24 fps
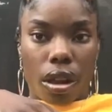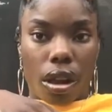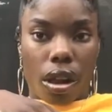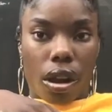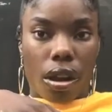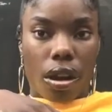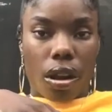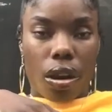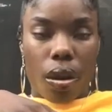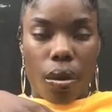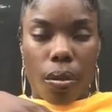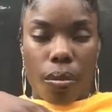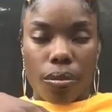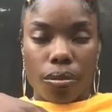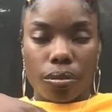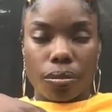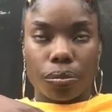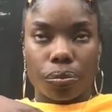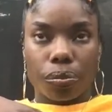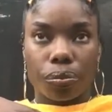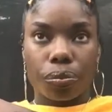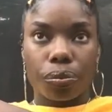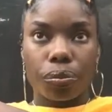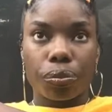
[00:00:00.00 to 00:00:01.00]

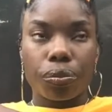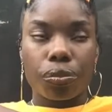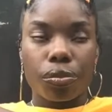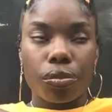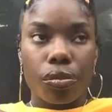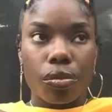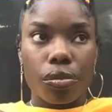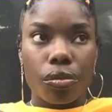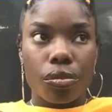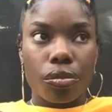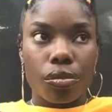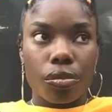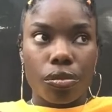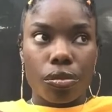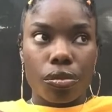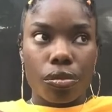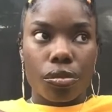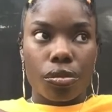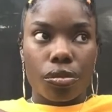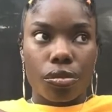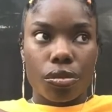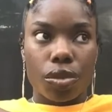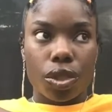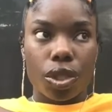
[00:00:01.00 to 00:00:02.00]
Um,
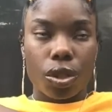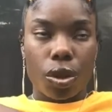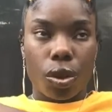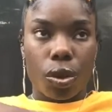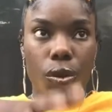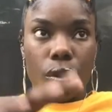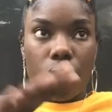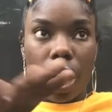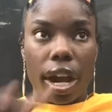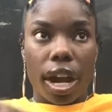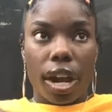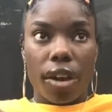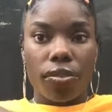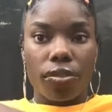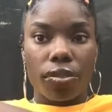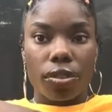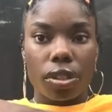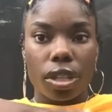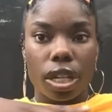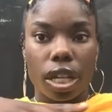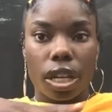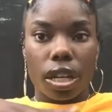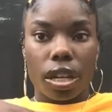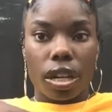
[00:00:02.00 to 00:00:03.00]
so
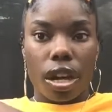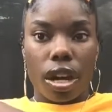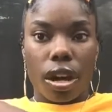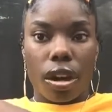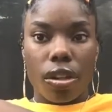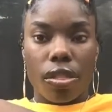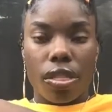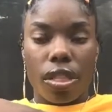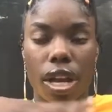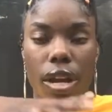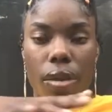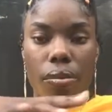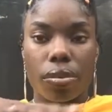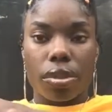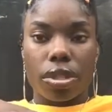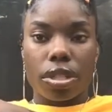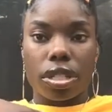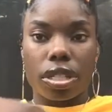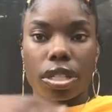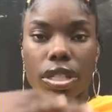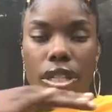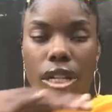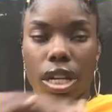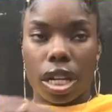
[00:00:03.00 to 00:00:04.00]
after like all that was
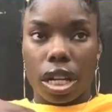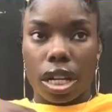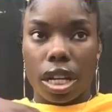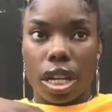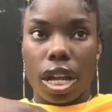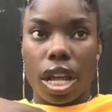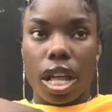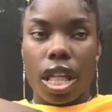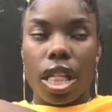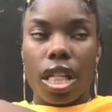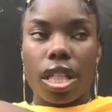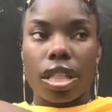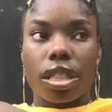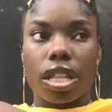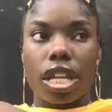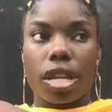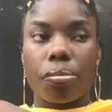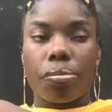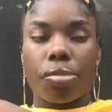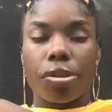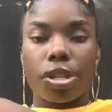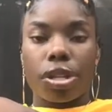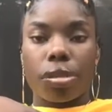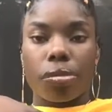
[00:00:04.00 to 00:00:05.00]
done, they
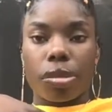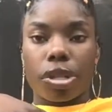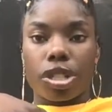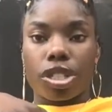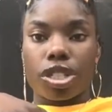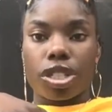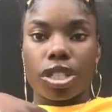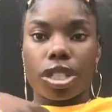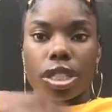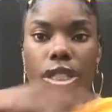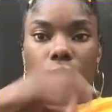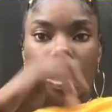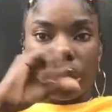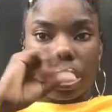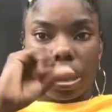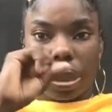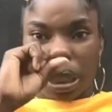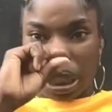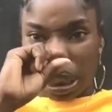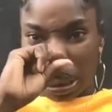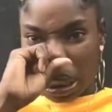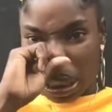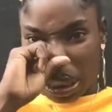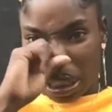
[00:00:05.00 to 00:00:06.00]
pretty much
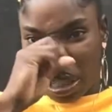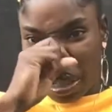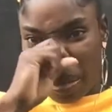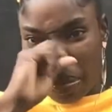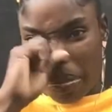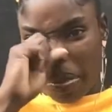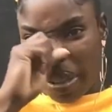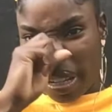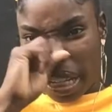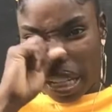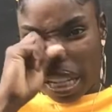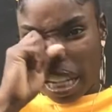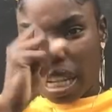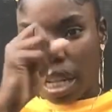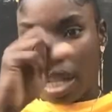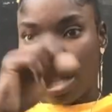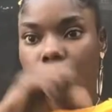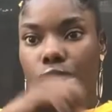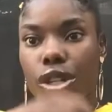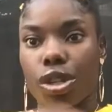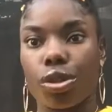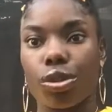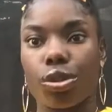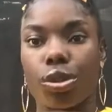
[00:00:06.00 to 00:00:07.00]
sectioned up in like
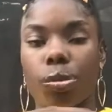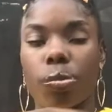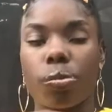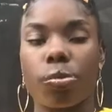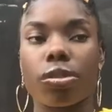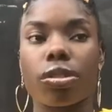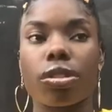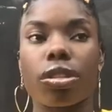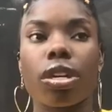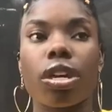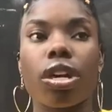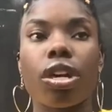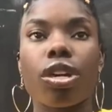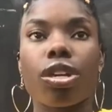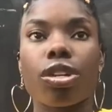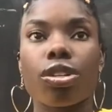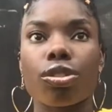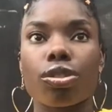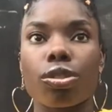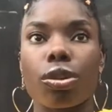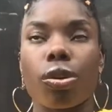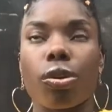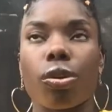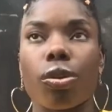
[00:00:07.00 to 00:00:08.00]
groups.
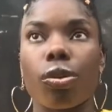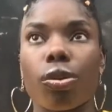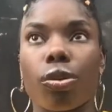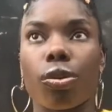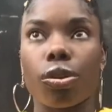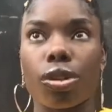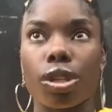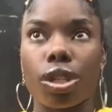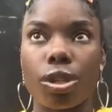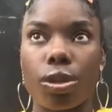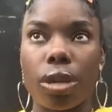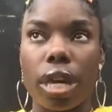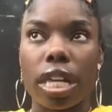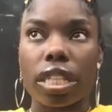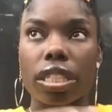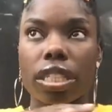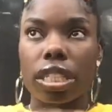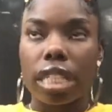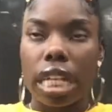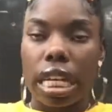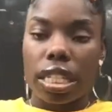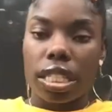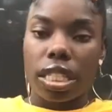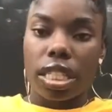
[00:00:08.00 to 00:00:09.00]
So you had
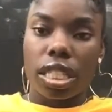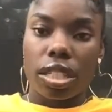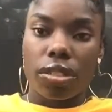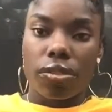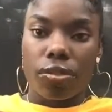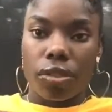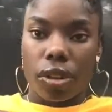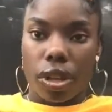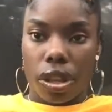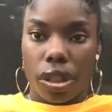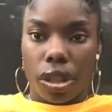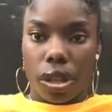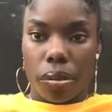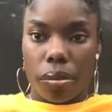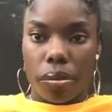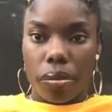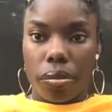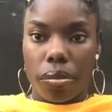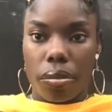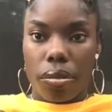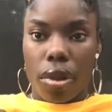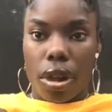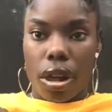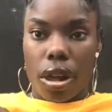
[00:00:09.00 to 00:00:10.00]
to dance in front of
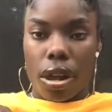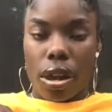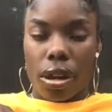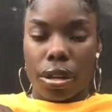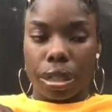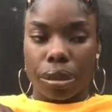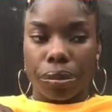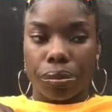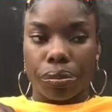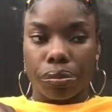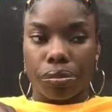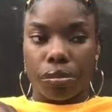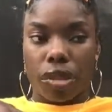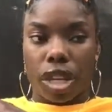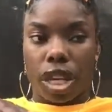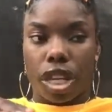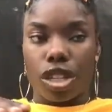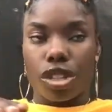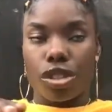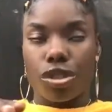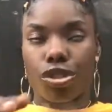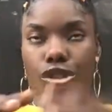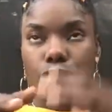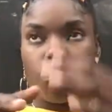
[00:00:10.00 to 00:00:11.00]
them um,
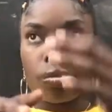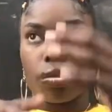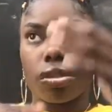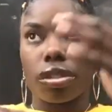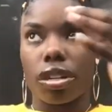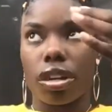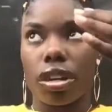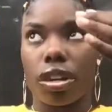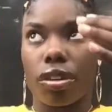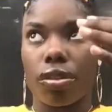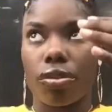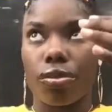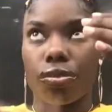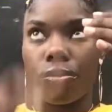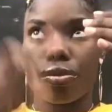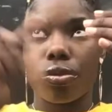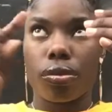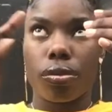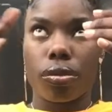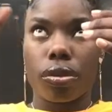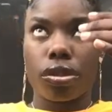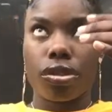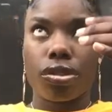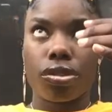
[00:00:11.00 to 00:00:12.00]
in groups of
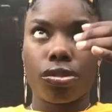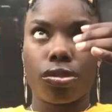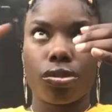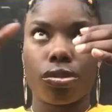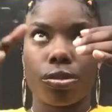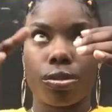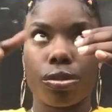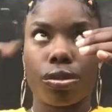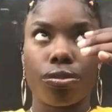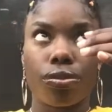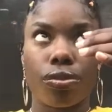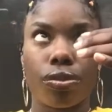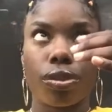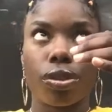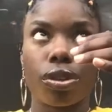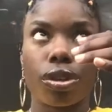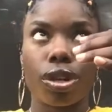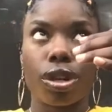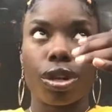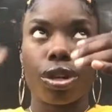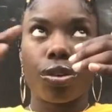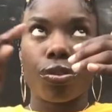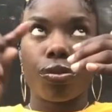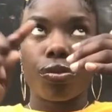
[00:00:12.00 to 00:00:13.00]
one, two, three, four,
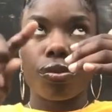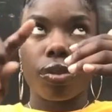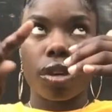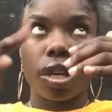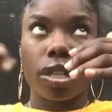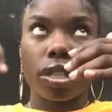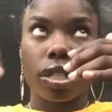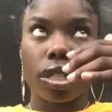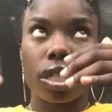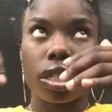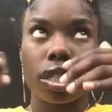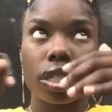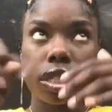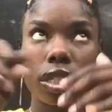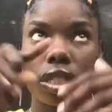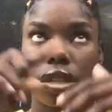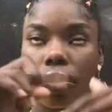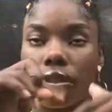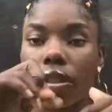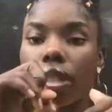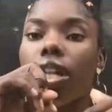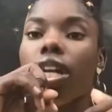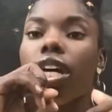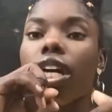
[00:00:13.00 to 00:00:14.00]
five, six,
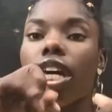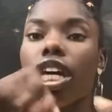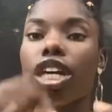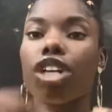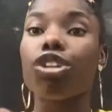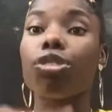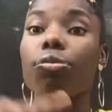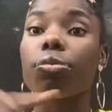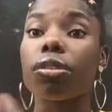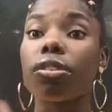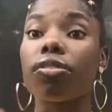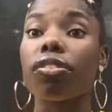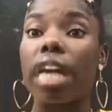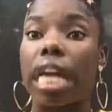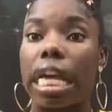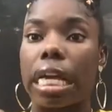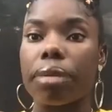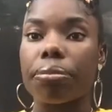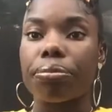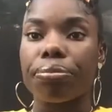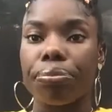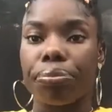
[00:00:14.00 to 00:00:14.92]
seven, in groups of eight.